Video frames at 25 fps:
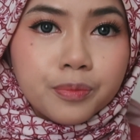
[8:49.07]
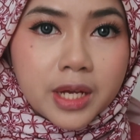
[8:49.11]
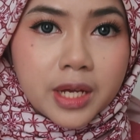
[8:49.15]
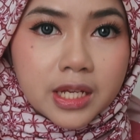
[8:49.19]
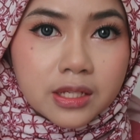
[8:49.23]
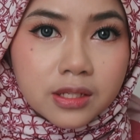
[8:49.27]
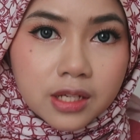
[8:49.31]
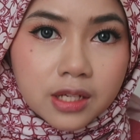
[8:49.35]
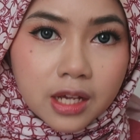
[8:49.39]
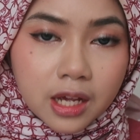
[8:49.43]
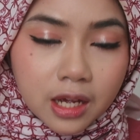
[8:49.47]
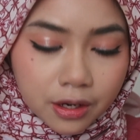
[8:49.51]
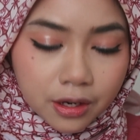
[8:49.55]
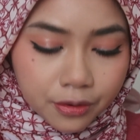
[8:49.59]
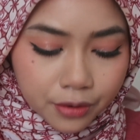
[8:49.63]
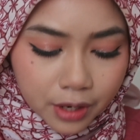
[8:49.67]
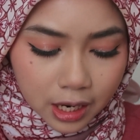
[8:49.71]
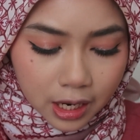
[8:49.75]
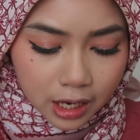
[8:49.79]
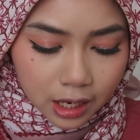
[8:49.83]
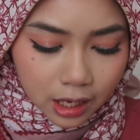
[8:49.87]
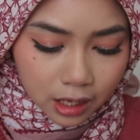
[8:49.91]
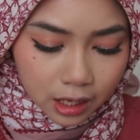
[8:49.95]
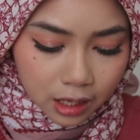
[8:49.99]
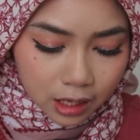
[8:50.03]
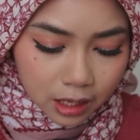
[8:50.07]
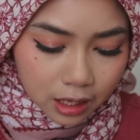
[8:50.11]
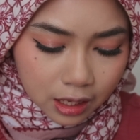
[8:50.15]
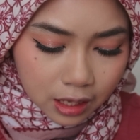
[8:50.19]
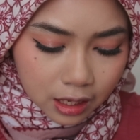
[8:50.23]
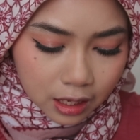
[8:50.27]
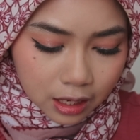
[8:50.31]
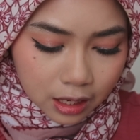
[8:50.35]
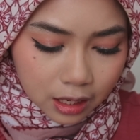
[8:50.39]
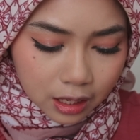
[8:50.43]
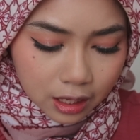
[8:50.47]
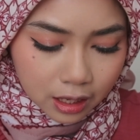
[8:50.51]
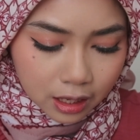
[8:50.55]
Mascara
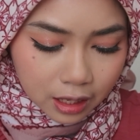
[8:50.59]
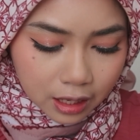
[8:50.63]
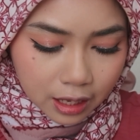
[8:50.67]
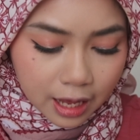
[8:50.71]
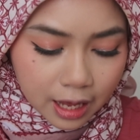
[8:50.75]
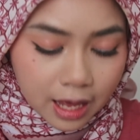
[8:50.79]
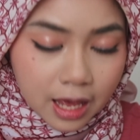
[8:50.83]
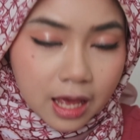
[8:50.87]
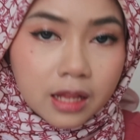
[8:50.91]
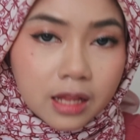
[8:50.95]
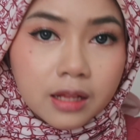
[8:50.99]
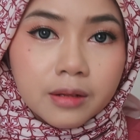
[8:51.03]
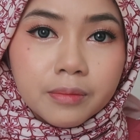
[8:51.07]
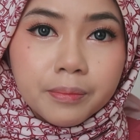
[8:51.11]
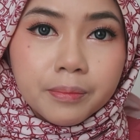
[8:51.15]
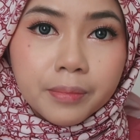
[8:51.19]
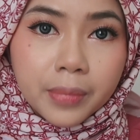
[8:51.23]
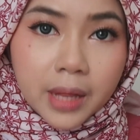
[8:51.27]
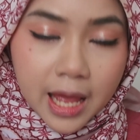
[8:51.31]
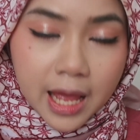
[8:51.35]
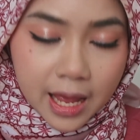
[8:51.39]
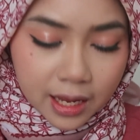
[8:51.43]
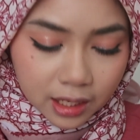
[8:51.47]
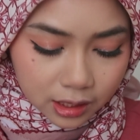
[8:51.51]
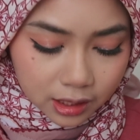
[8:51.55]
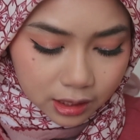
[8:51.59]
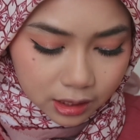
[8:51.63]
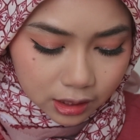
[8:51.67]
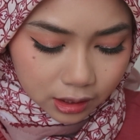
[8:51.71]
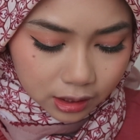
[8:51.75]
in black.